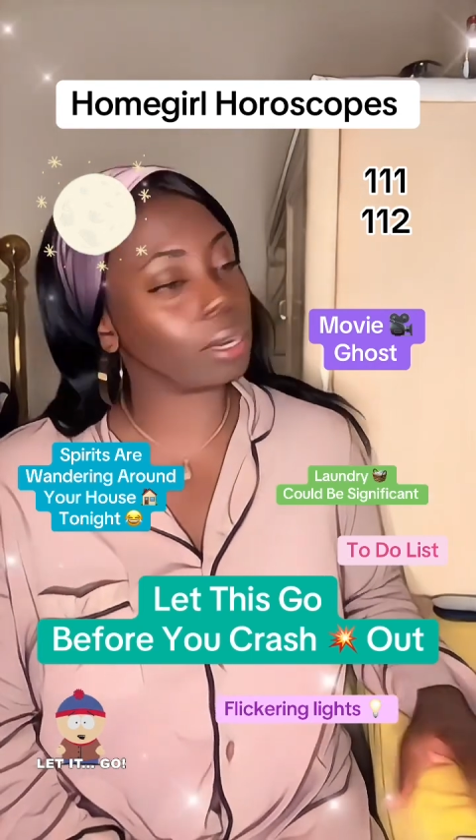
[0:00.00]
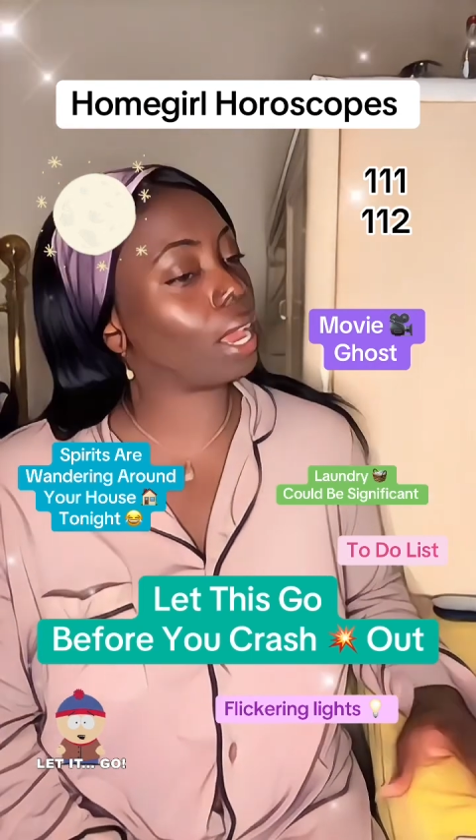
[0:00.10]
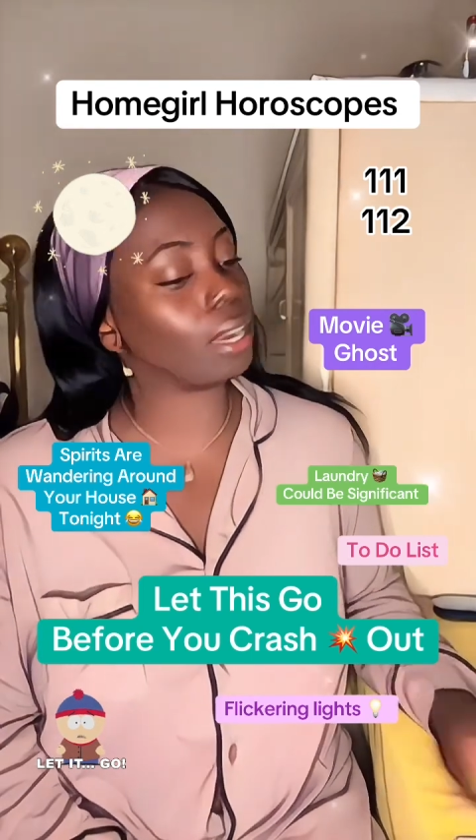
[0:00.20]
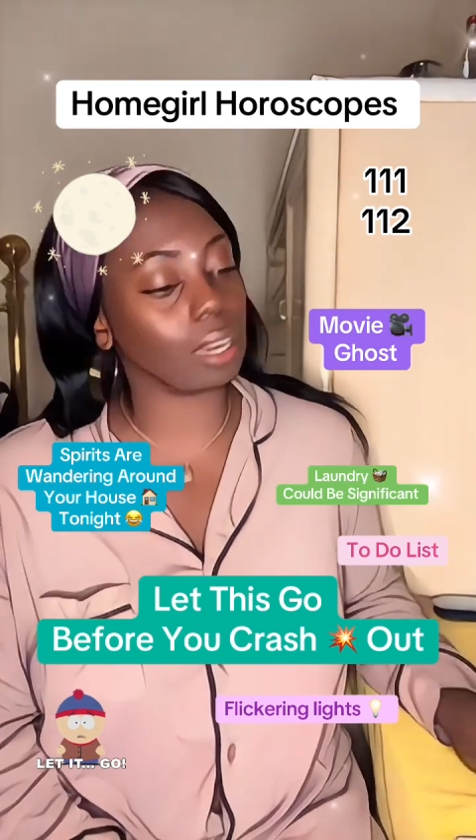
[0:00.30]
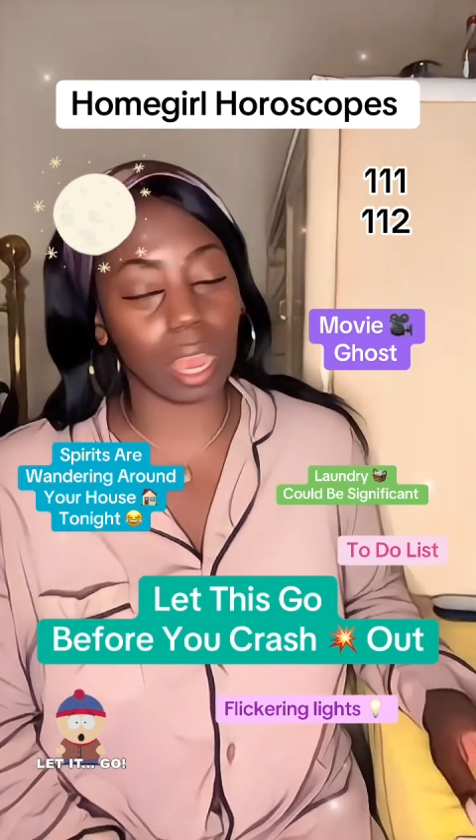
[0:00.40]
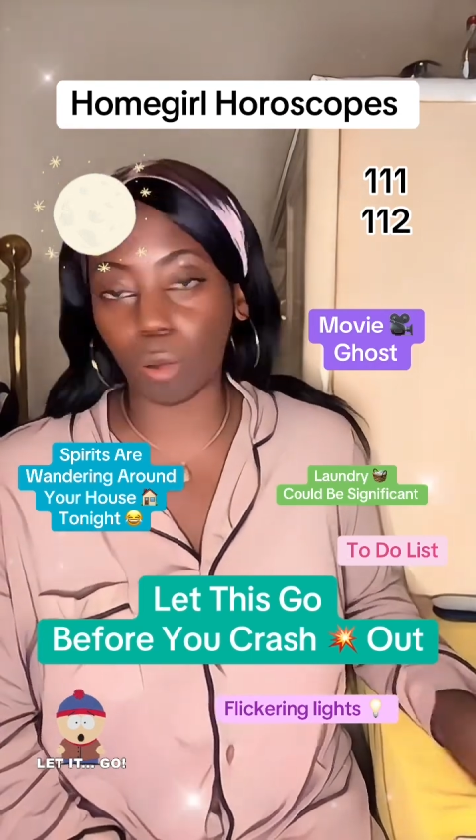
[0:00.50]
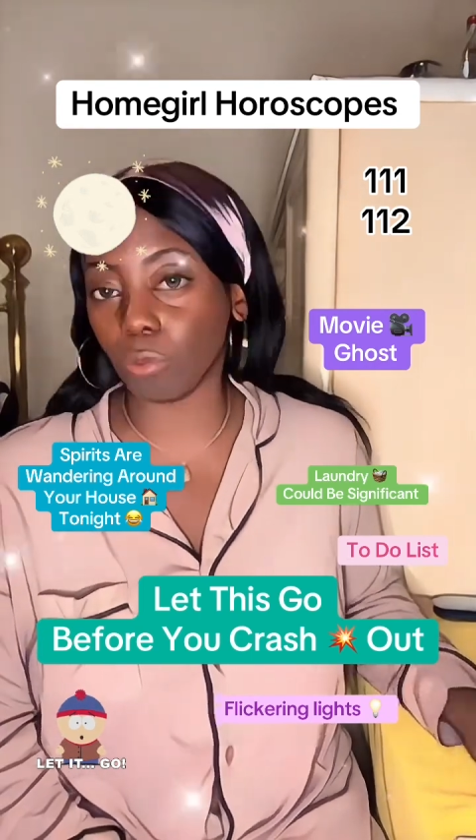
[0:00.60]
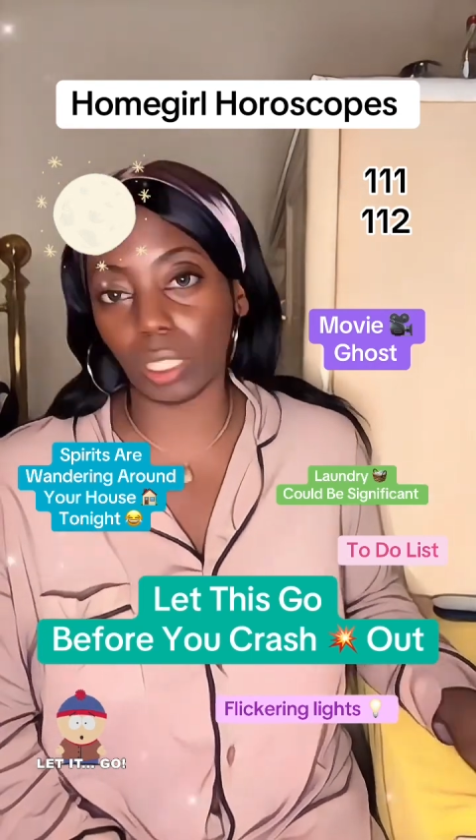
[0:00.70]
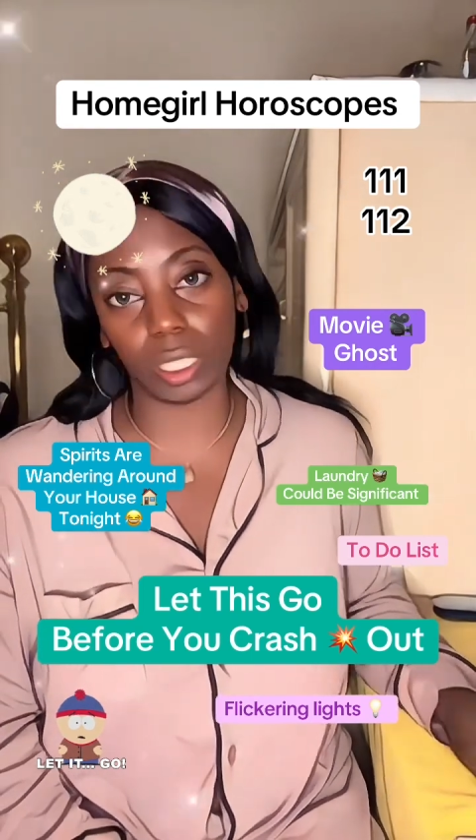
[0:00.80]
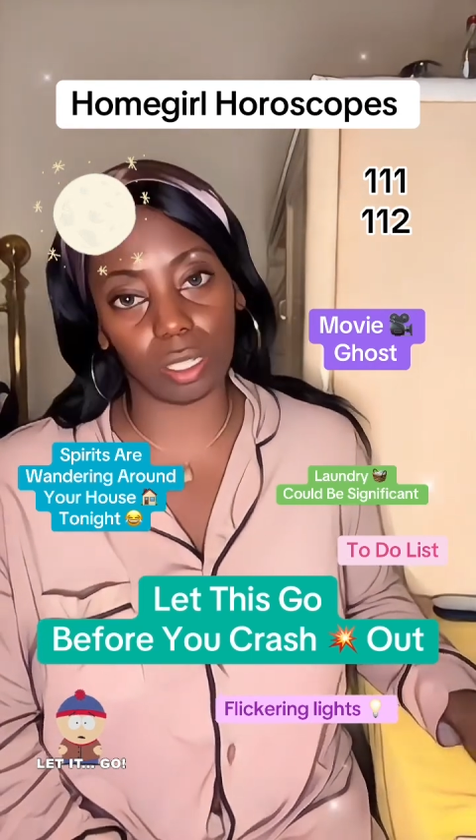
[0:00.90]
but I did not
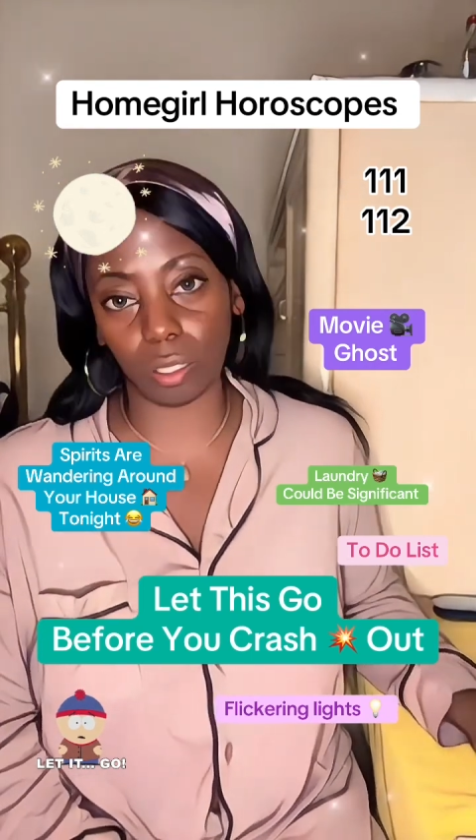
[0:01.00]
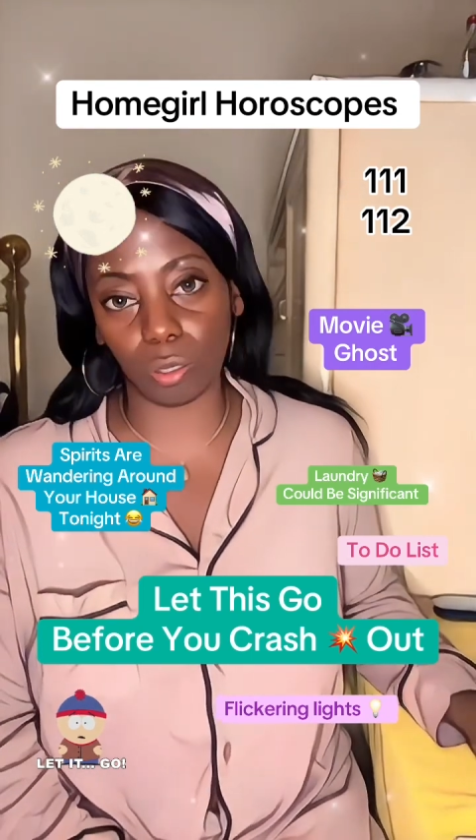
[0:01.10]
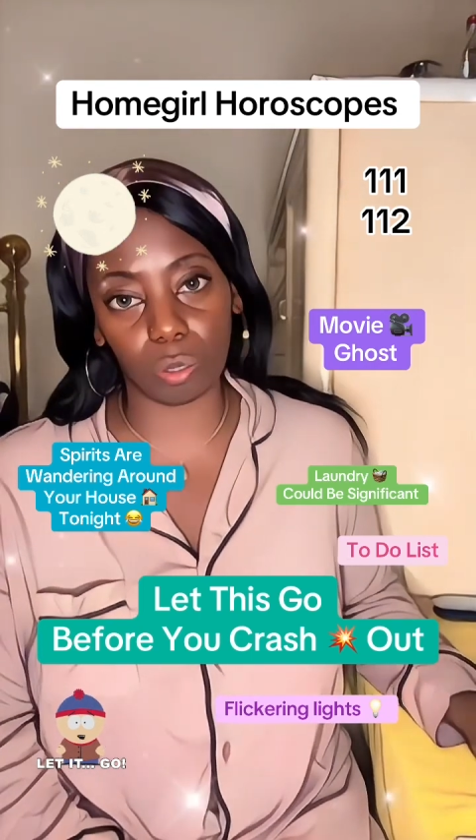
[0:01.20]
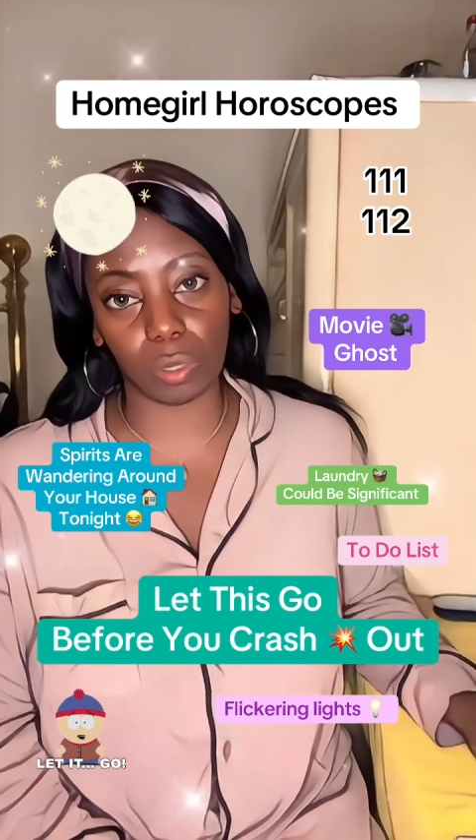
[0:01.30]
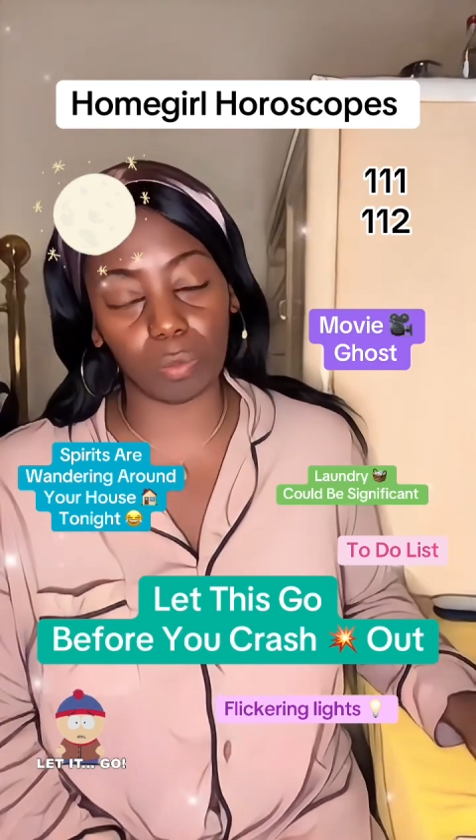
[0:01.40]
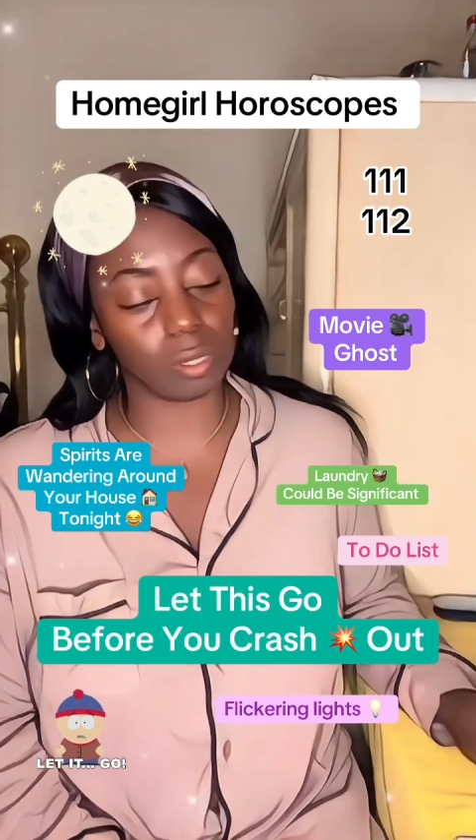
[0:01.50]
want to get into it